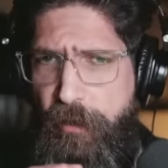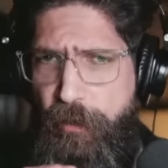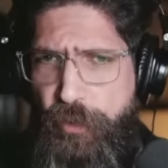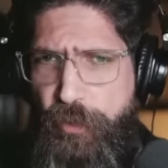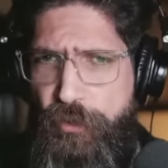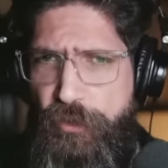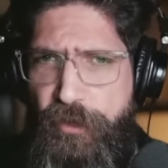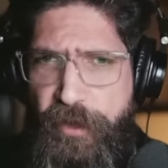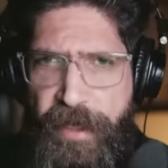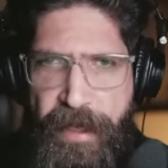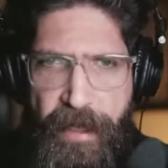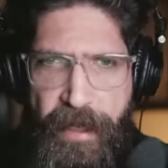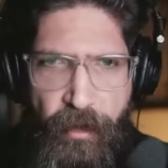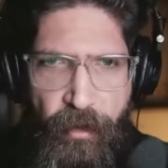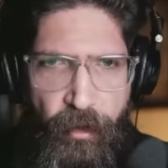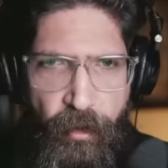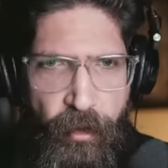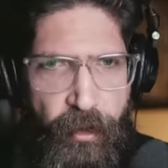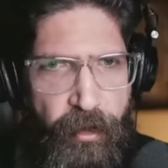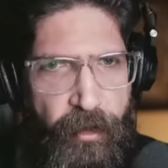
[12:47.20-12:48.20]
Put
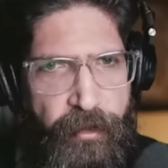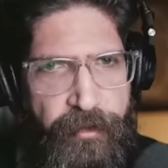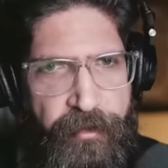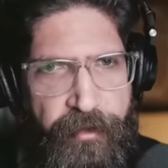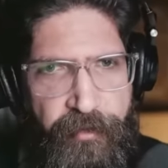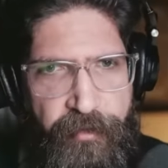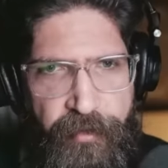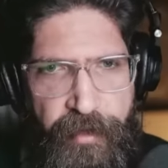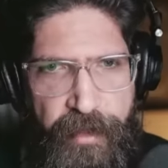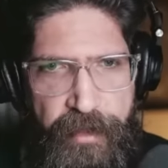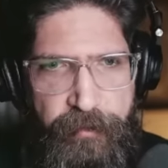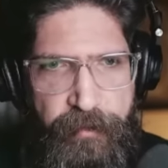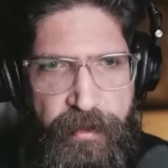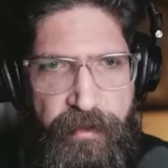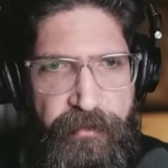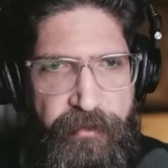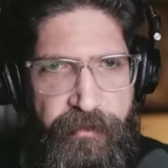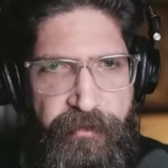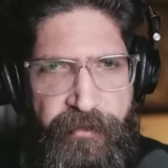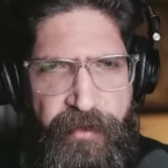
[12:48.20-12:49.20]
all the
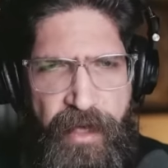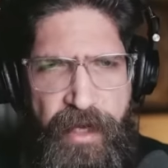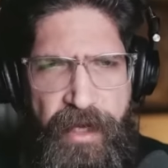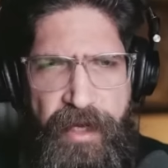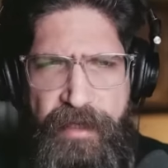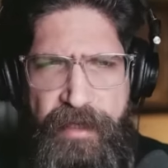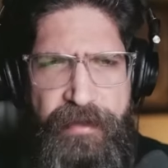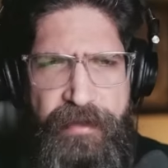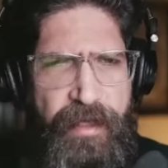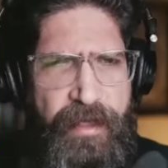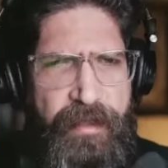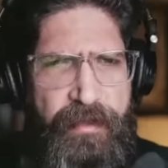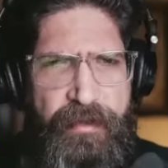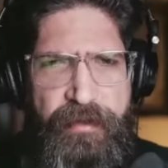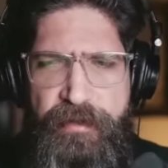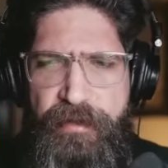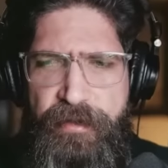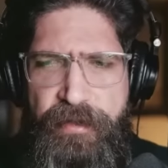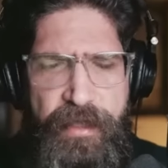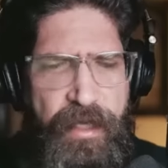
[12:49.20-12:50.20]
statements aside
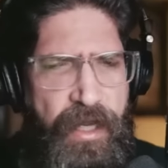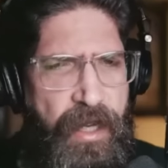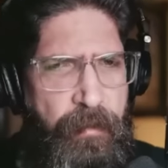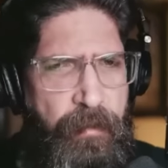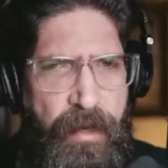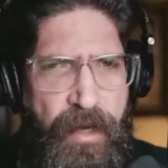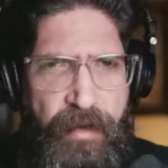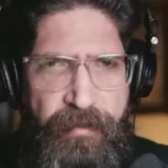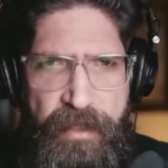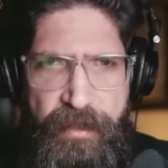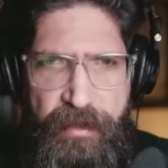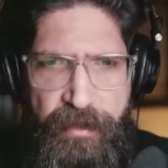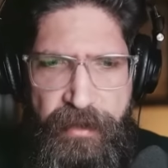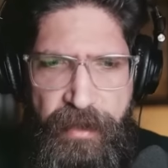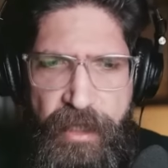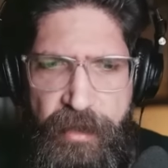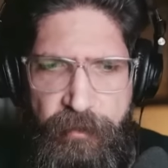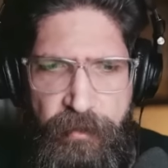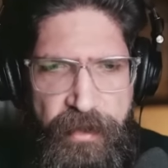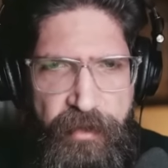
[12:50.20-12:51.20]
that the American
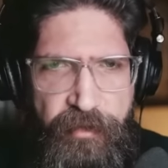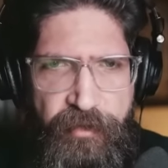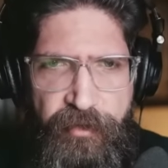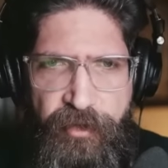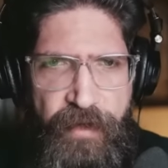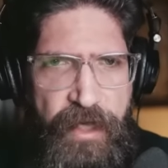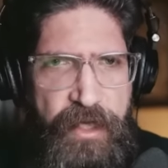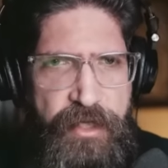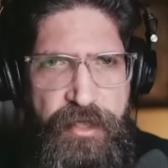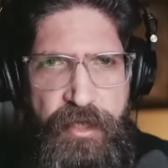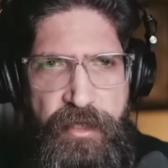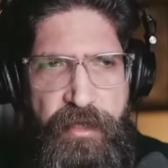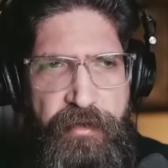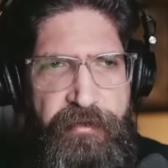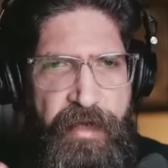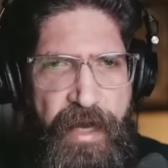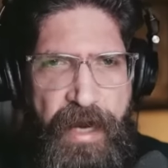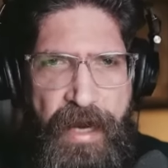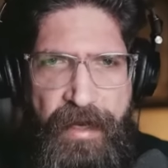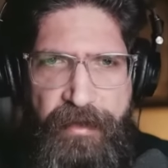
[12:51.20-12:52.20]
administration
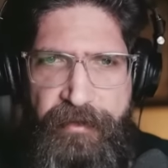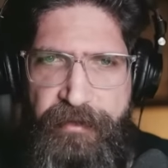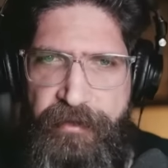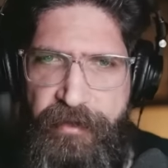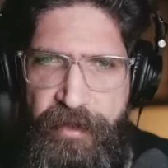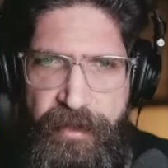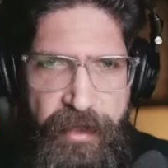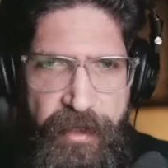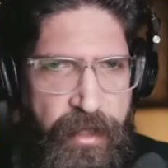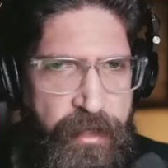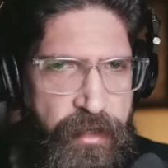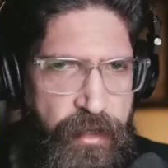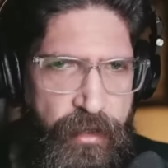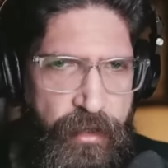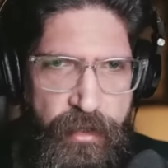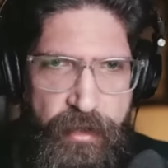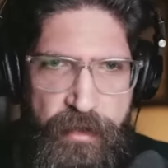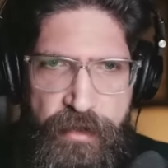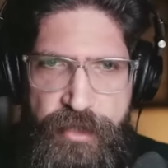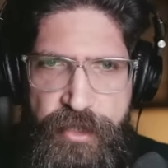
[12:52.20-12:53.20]
is asking and
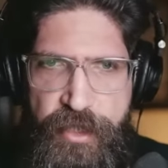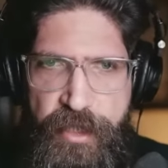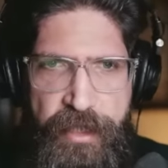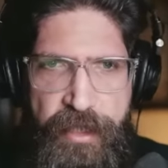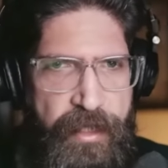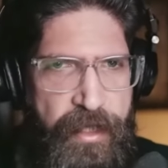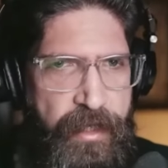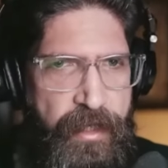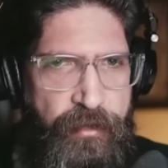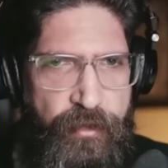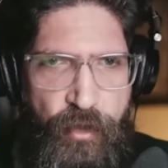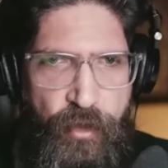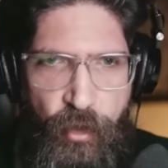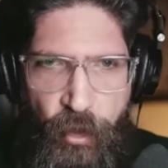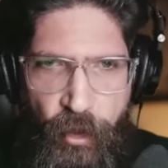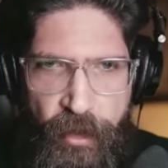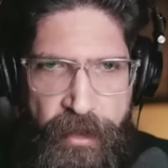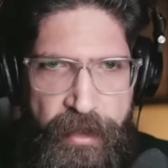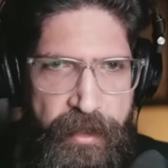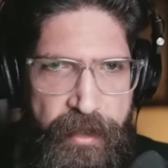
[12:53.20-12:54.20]
urging and
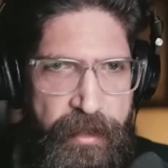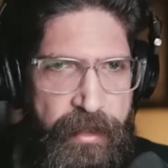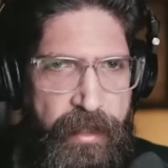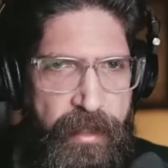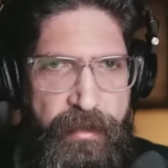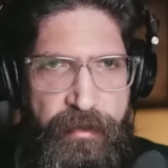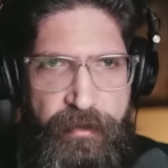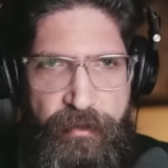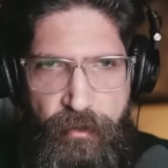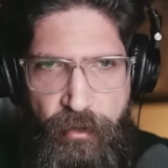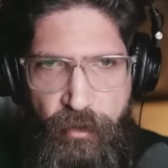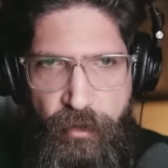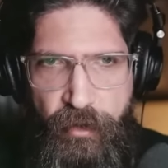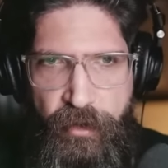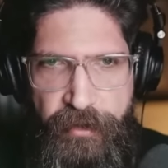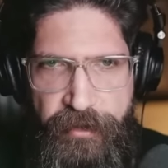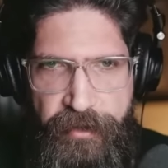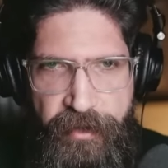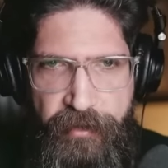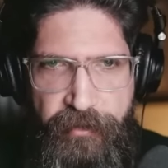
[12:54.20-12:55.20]
calling and
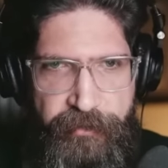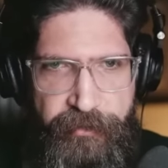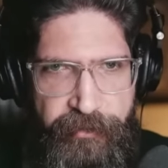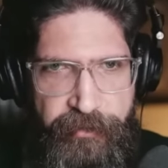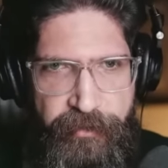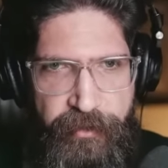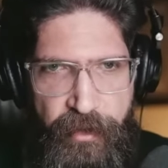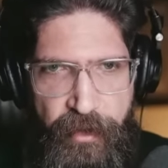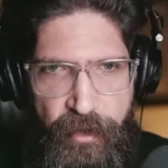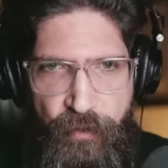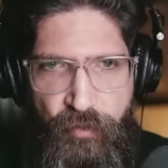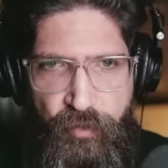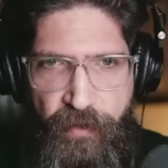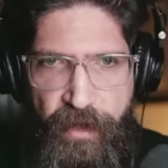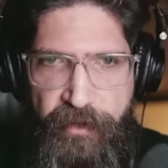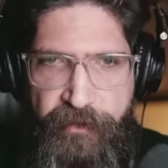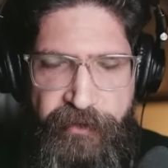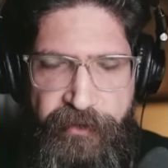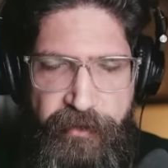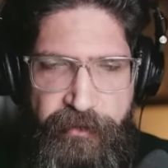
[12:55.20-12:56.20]
all these
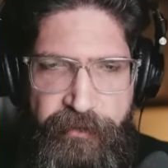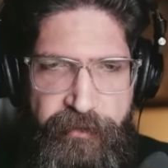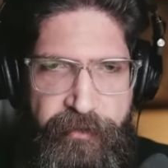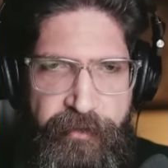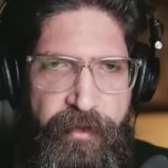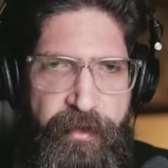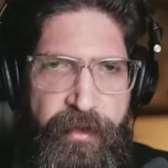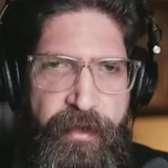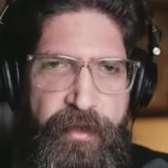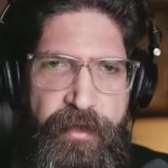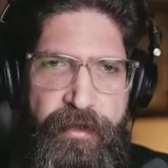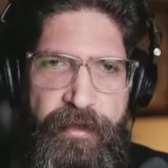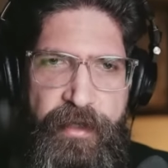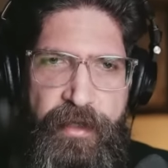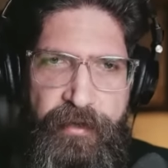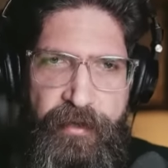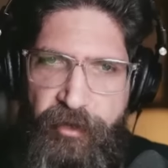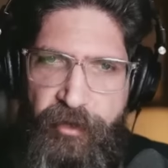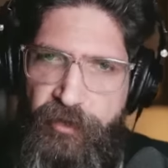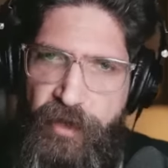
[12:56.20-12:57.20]
phrases
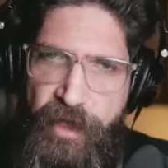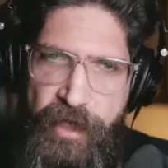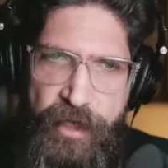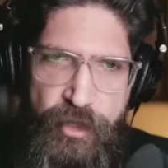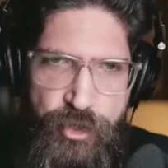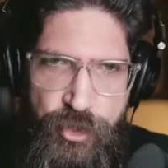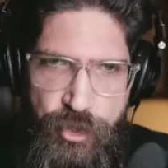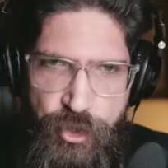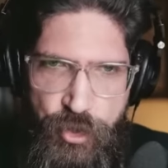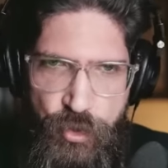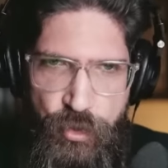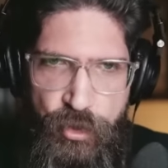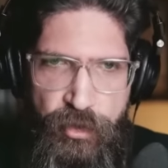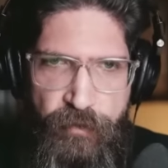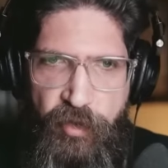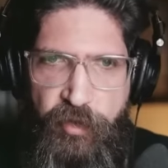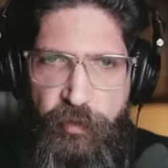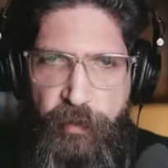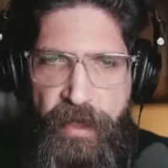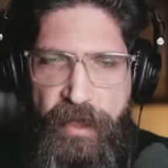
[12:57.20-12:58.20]
that Israel should
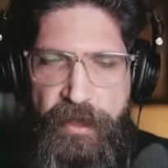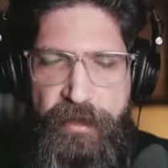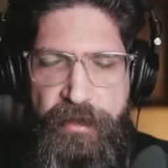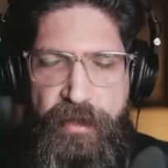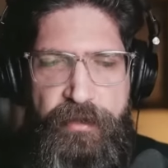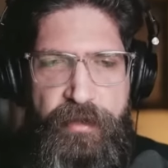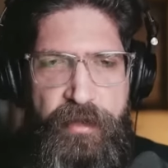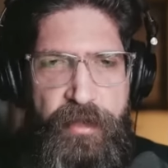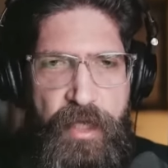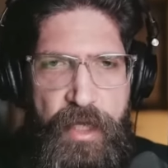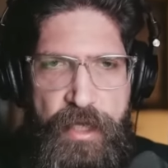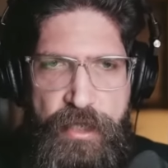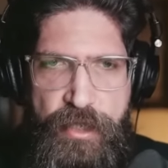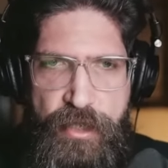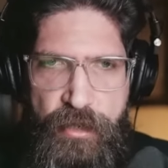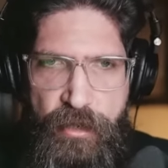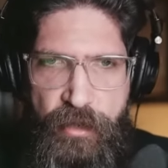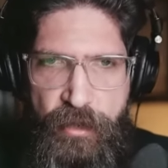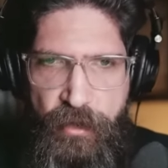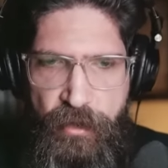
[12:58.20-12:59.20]
respect
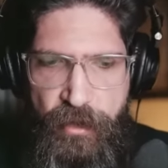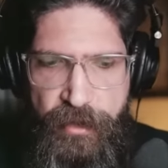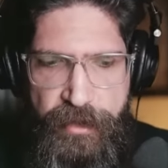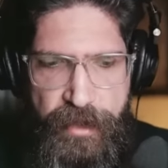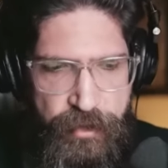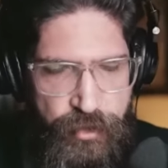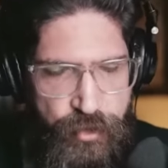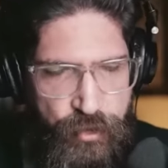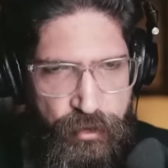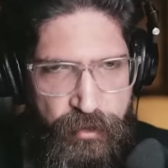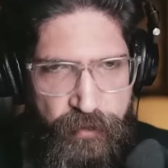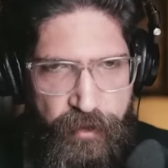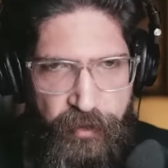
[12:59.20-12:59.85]
international law, that should